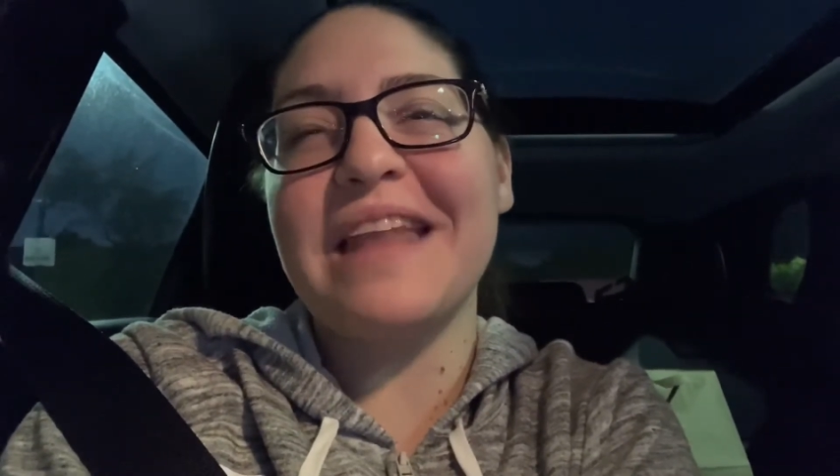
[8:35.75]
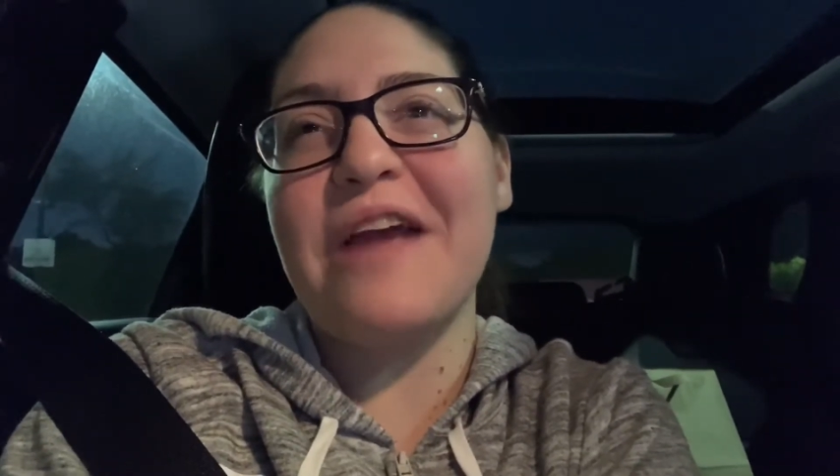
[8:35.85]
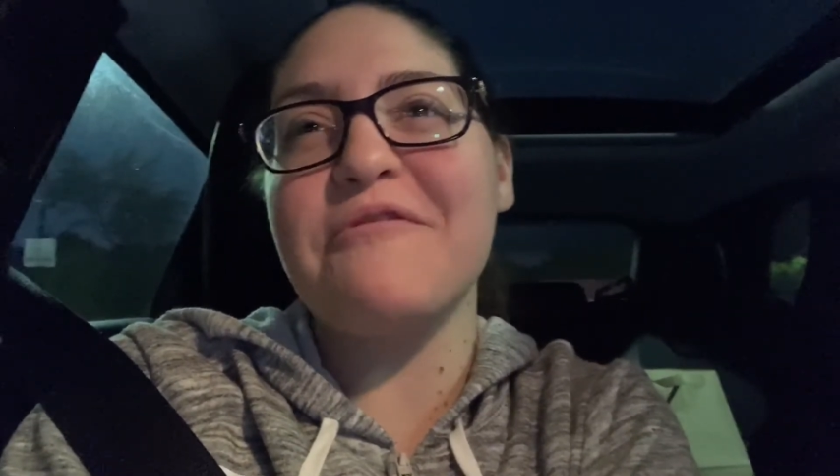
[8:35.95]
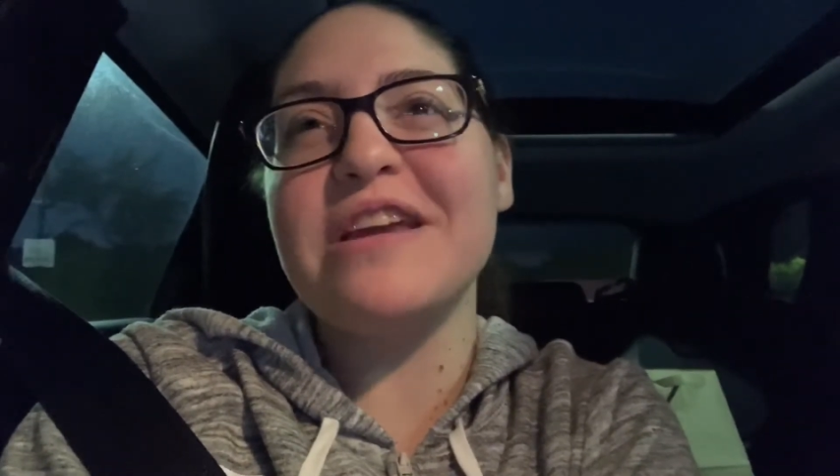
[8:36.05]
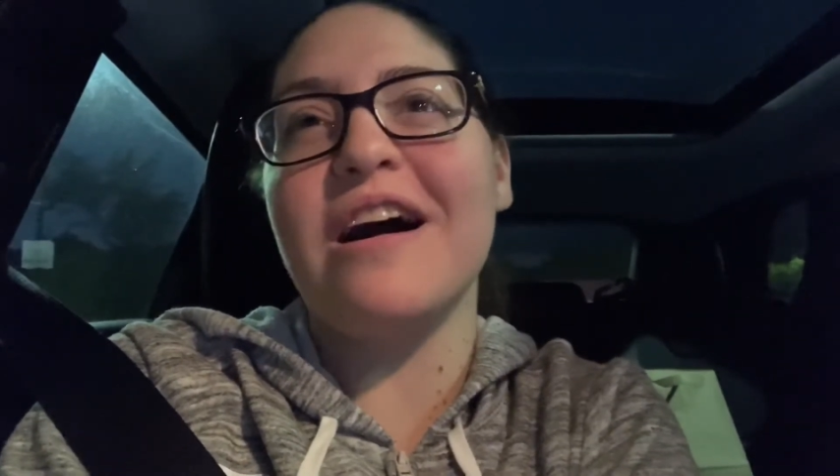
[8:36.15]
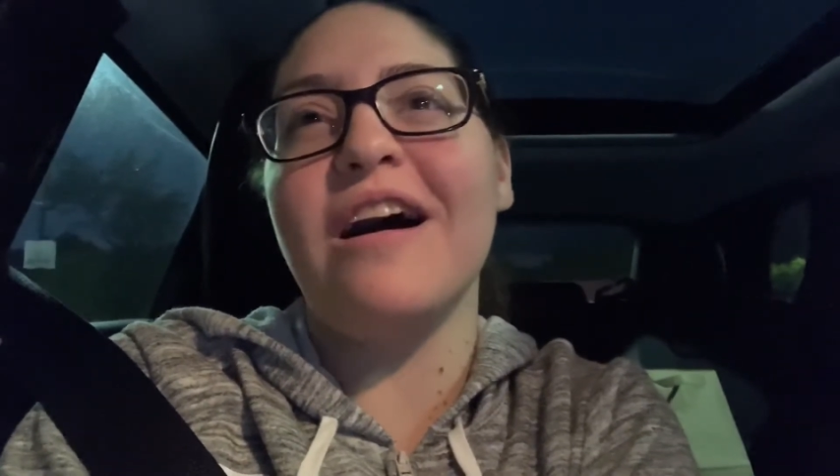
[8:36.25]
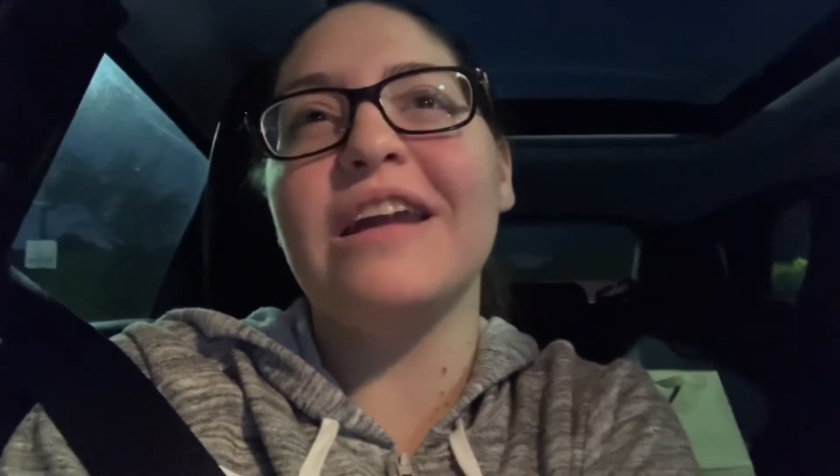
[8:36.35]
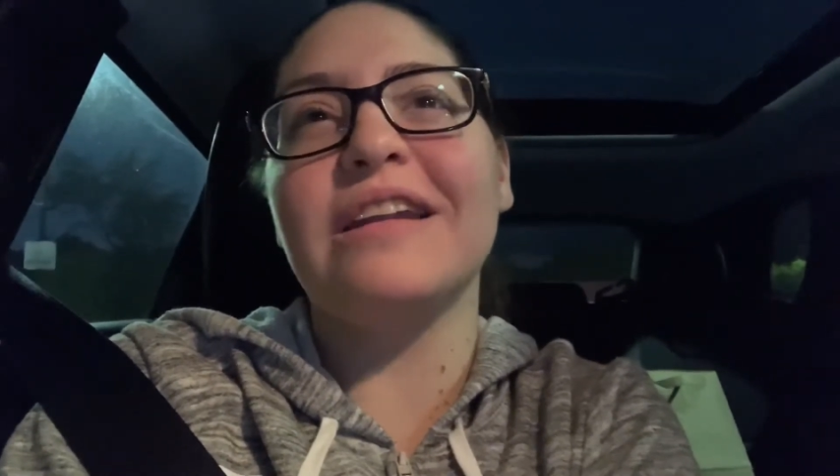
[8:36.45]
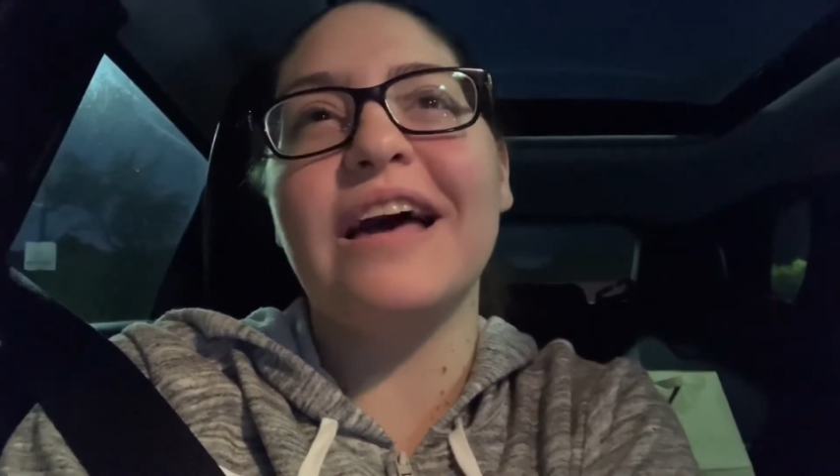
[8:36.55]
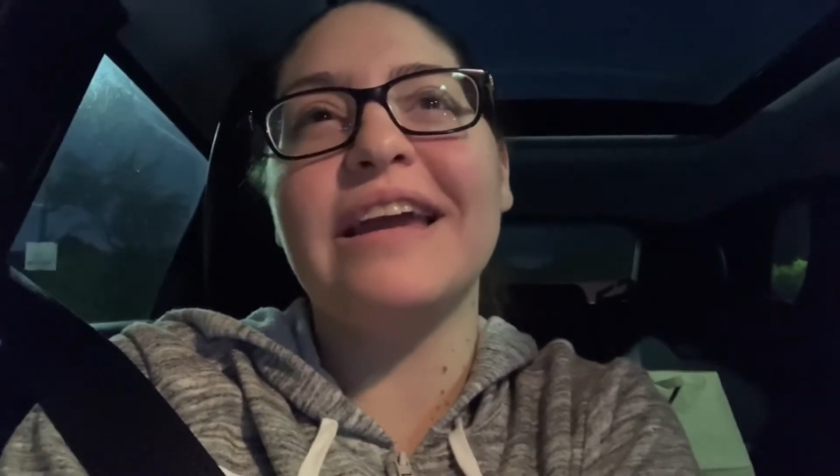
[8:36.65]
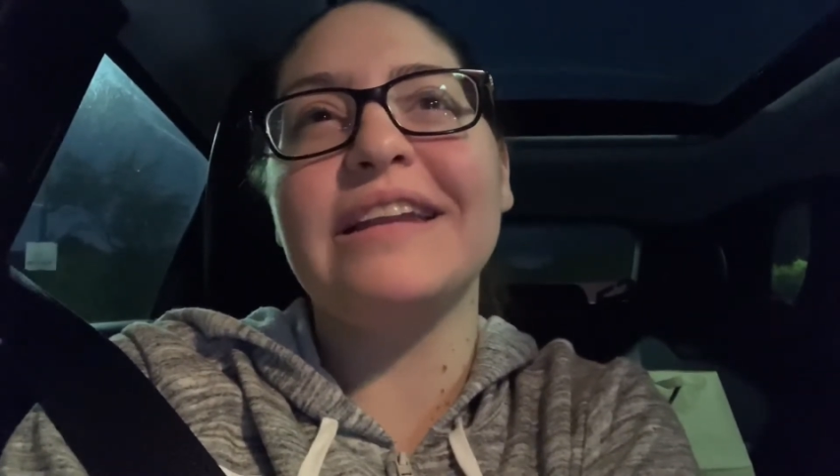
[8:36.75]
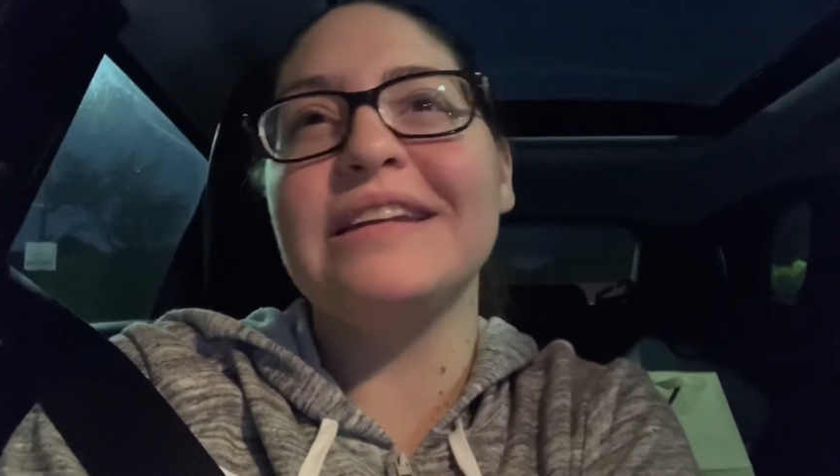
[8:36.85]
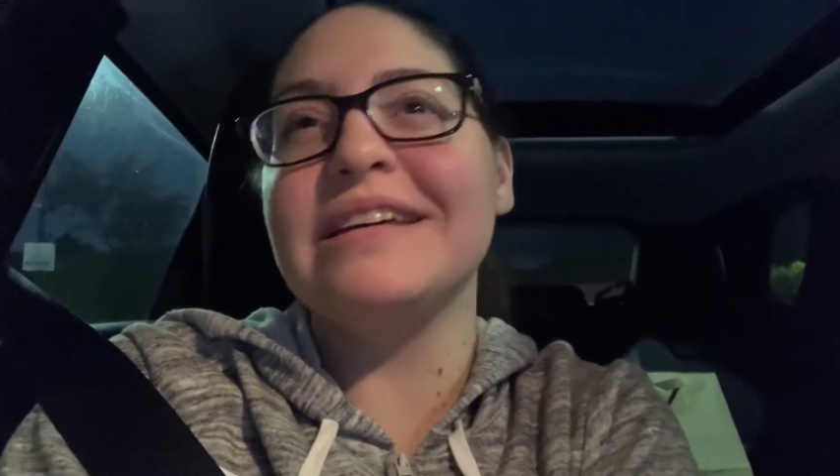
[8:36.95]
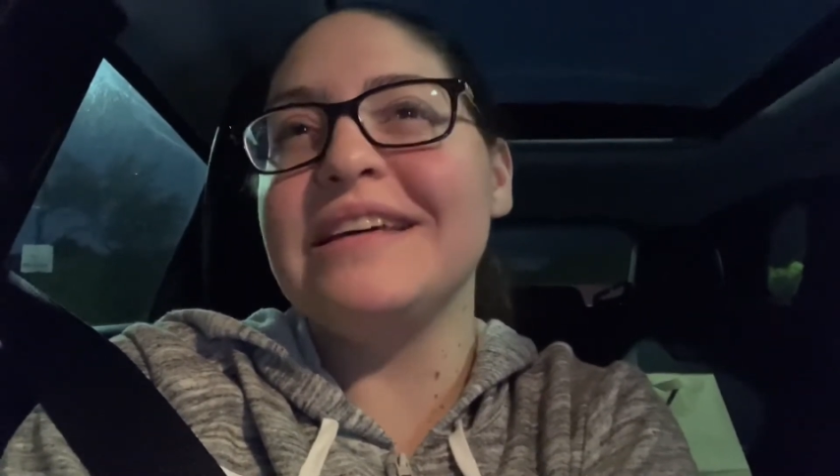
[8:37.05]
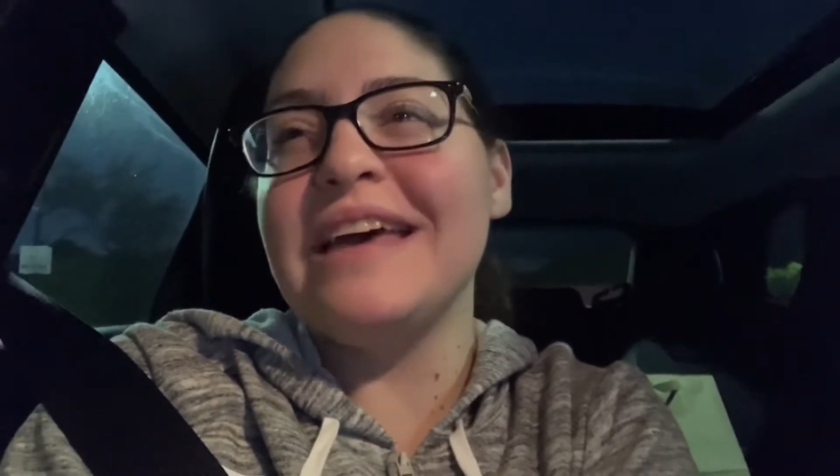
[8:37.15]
every online